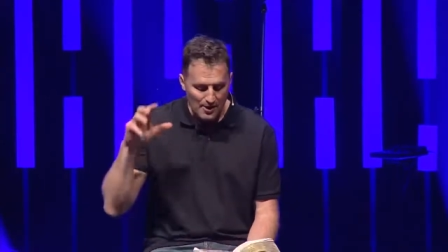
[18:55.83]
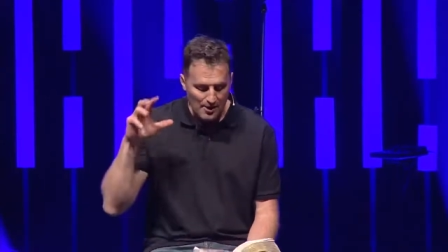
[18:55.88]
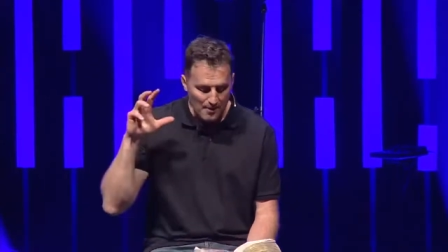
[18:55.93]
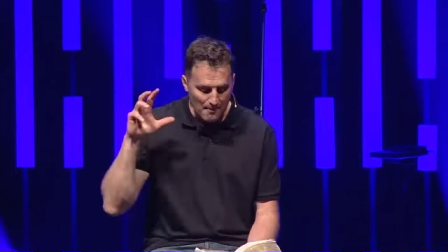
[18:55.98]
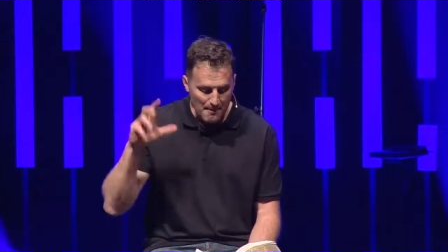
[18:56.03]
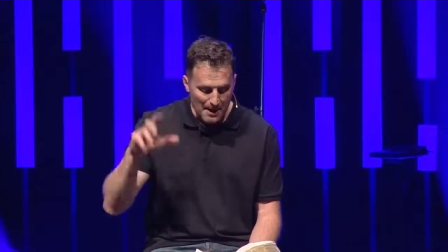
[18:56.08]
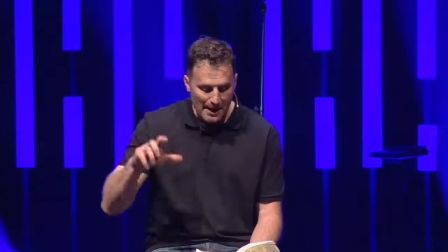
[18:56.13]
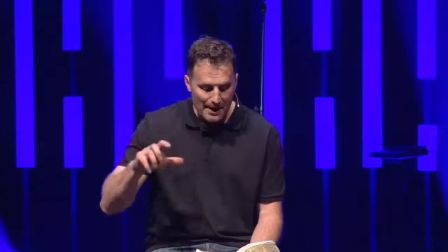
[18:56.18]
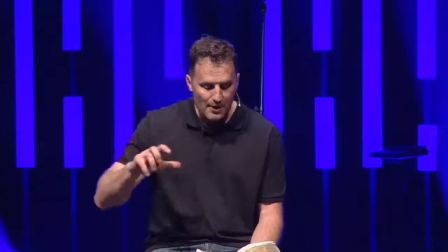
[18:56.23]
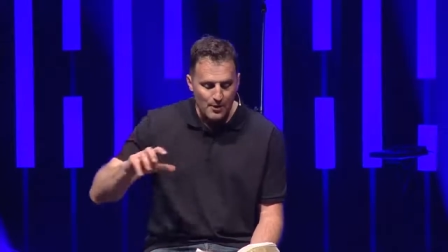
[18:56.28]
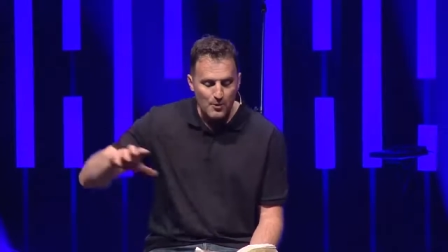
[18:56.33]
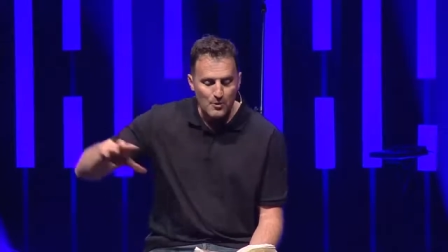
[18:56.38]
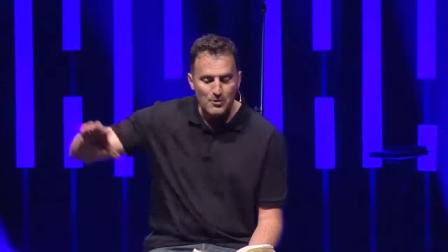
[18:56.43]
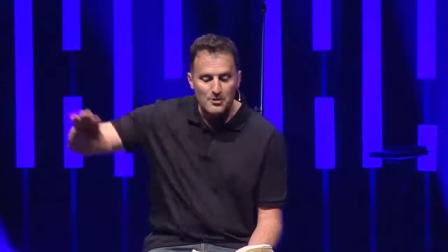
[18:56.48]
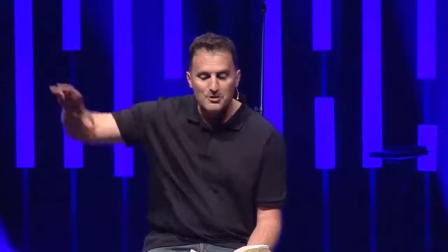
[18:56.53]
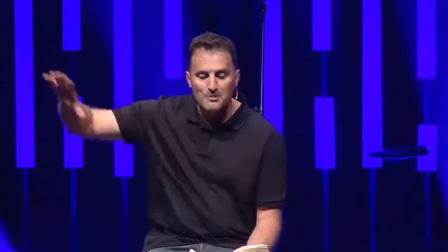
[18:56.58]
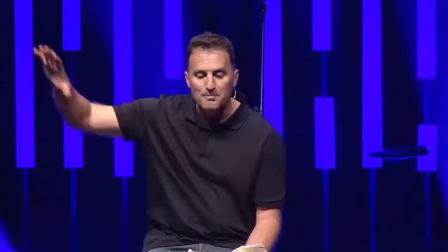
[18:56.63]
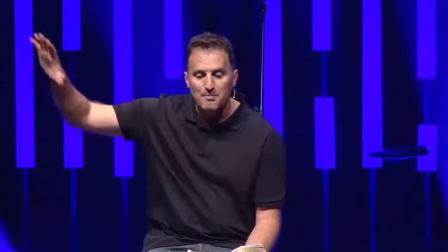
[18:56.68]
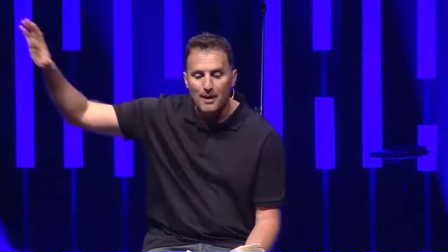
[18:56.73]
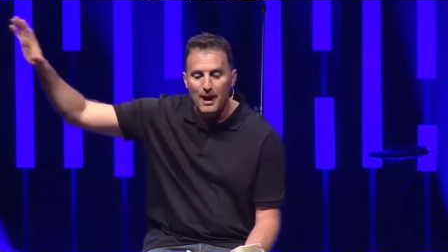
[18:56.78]
the man who
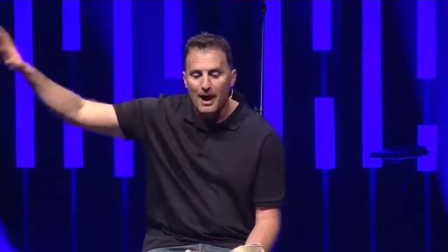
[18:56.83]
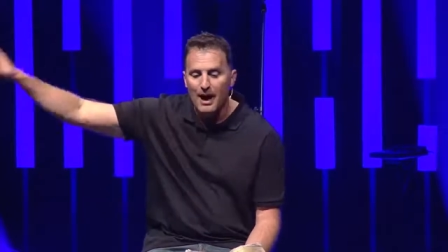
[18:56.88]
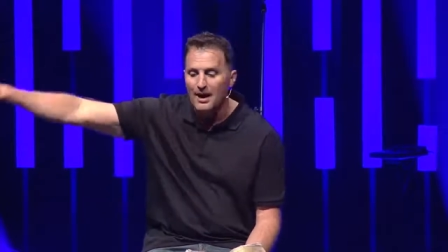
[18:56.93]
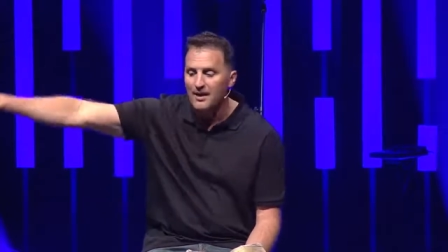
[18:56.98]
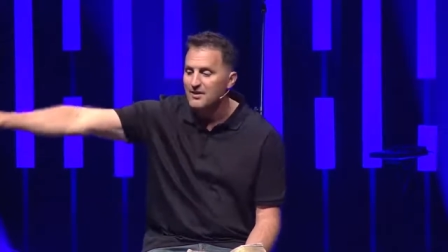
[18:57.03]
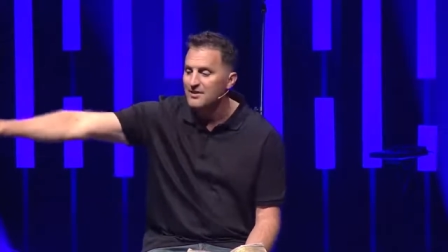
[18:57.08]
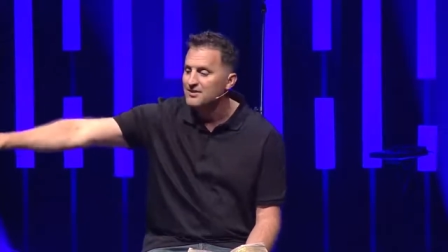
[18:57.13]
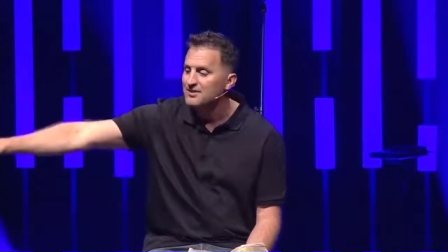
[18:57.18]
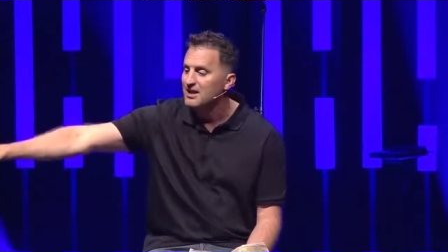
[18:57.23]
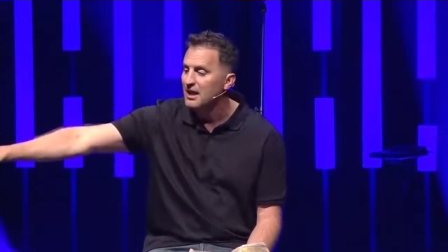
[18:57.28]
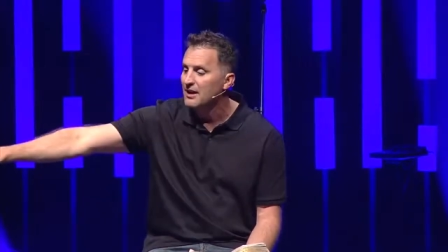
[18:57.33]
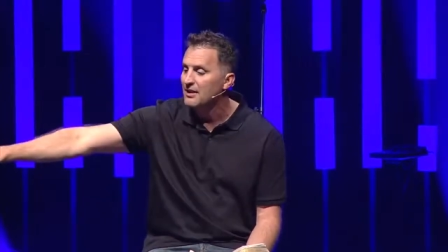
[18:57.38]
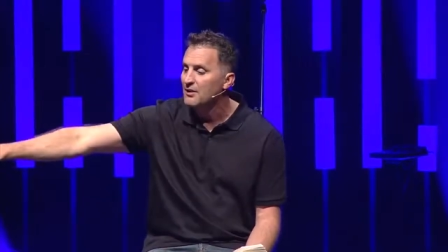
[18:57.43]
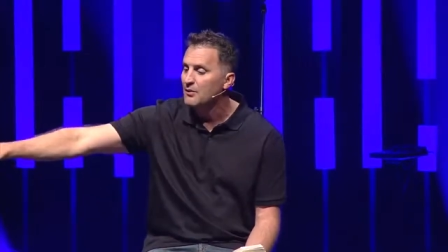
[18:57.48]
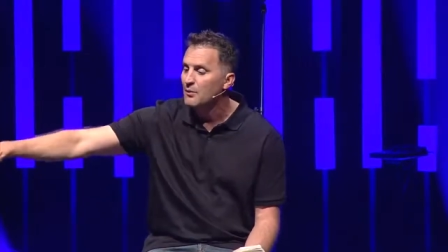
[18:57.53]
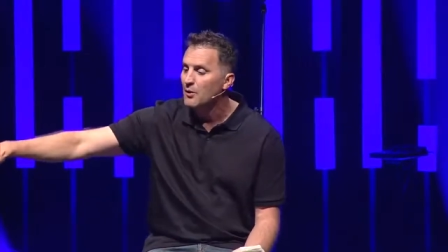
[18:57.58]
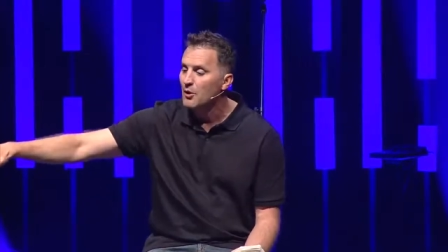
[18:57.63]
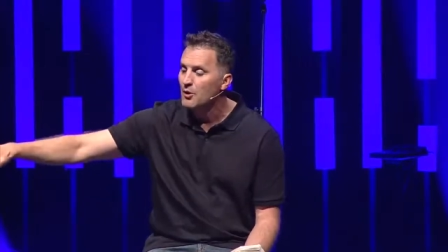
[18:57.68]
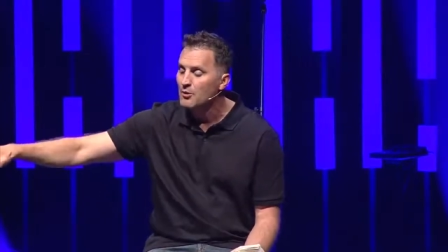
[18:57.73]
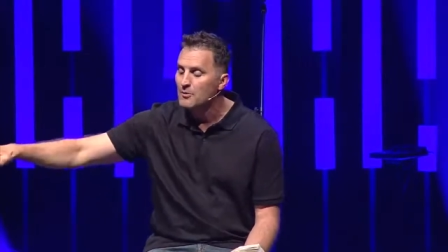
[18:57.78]
is by the side of
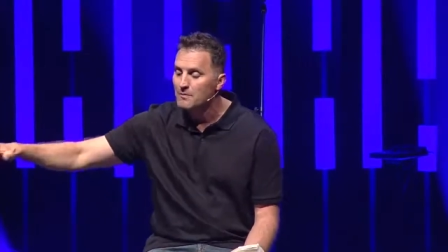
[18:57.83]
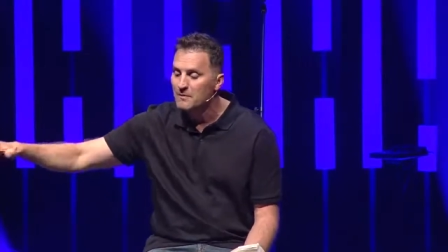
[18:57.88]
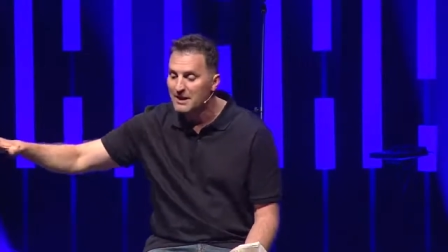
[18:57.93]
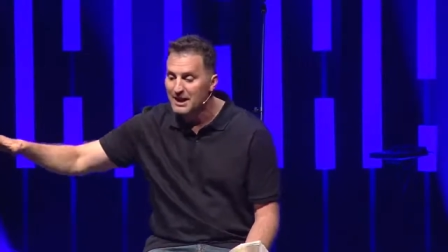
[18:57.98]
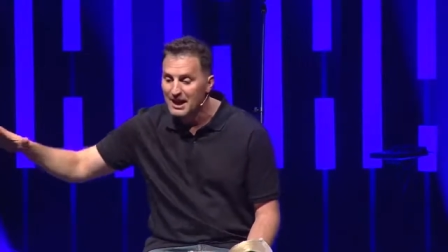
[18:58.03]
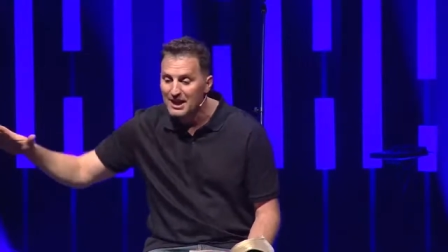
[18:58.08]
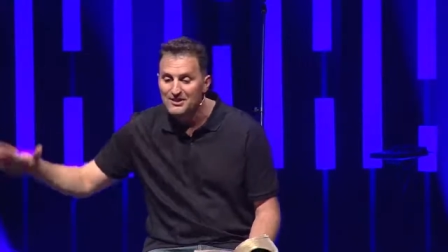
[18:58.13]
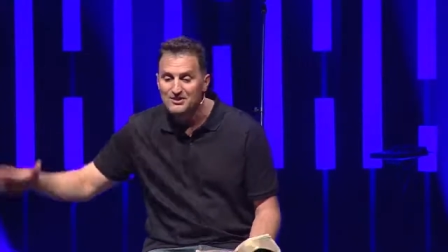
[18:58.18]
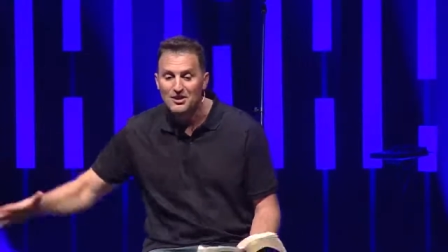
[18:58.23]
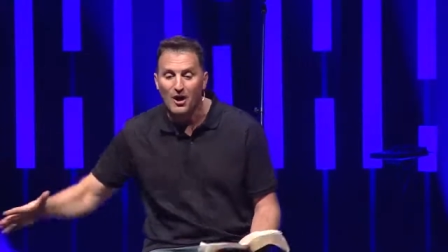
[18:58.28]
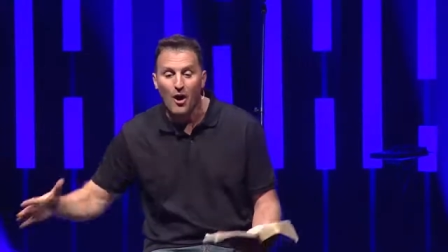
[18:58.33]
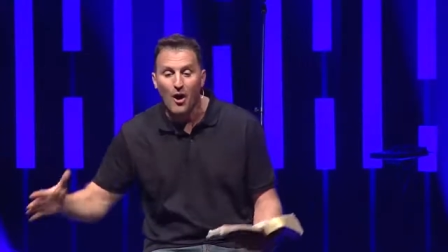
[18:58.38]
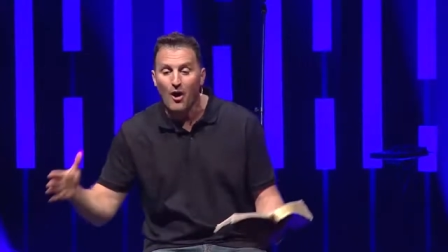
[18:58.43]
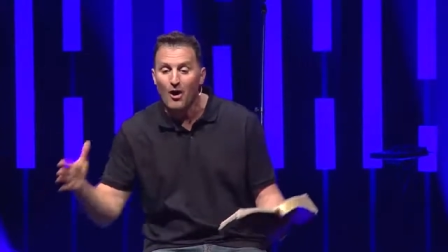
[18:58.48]
the road gets